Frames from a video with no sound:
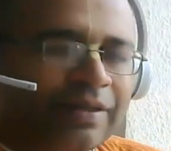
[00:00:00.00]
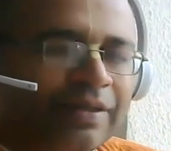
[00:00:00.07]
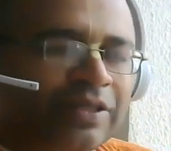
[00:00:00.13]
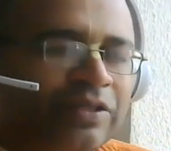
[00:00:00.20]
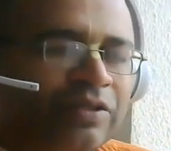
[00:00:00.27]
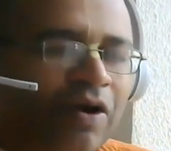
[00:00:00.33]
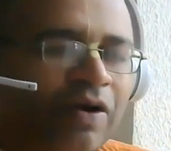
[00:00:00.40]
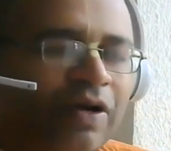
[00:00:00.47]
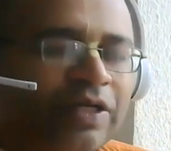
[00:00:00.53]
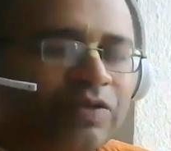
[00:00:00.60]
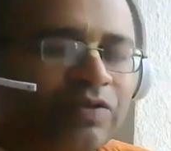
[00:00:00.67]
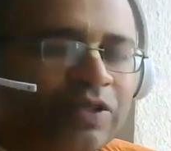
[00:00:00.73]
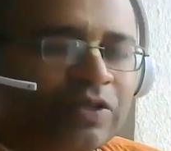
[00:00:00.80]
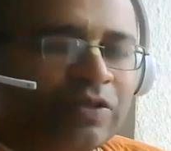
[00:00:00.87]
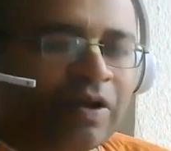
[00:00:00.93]
this
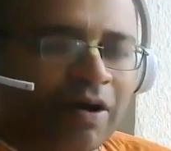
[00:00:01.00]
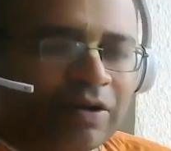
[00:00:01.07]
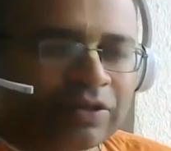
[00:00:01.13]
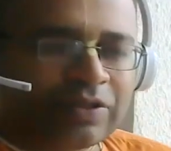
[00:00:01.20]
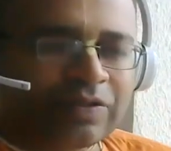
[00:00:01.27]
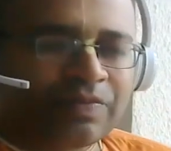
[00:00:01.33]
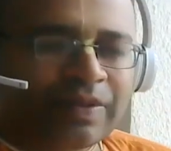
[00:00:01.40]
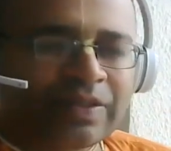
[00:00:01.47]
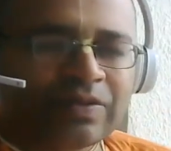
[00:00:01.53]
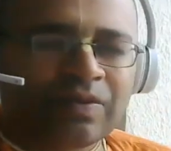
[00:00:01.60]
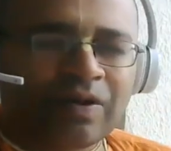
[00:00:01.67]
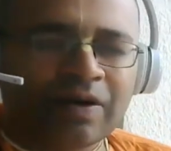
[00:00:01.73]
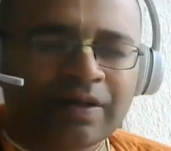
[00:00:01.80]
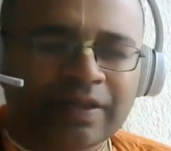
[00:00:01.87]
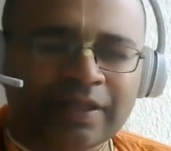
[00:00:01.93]
knowledge was lost, means
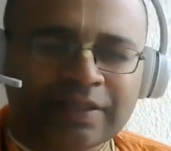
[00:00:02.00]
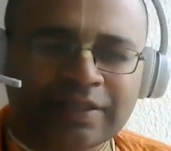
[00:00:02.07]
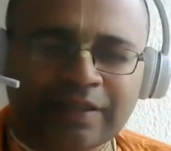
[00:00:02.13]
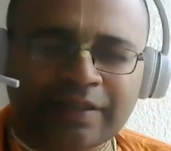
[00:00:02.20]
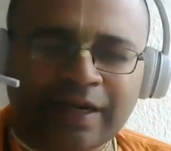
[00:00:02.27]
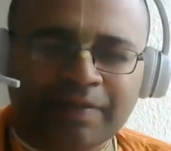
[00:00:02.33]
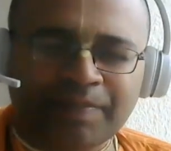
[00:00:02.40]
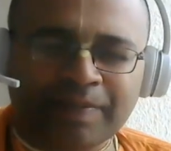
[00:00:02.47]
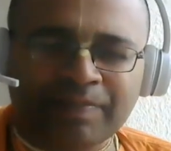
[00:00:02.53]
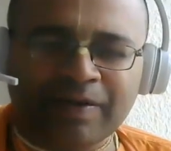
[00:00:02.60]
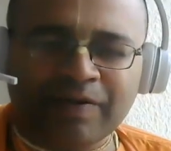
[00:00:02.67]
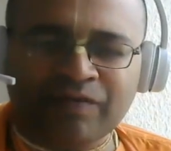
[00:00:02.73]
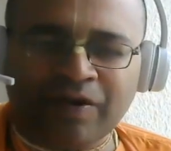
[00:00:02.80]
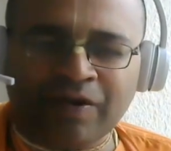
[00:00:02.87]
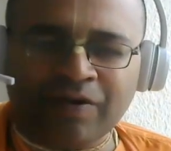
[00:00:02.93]
what? Is it that
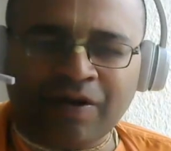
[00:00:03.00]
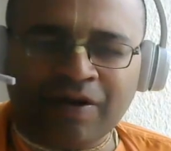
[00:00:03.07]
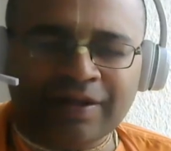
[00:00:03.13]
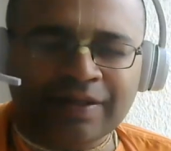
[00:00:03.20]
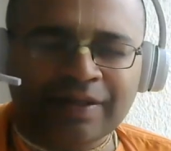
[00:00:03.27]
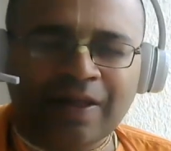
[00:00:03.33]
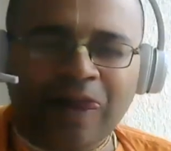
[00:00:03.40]
people forgot?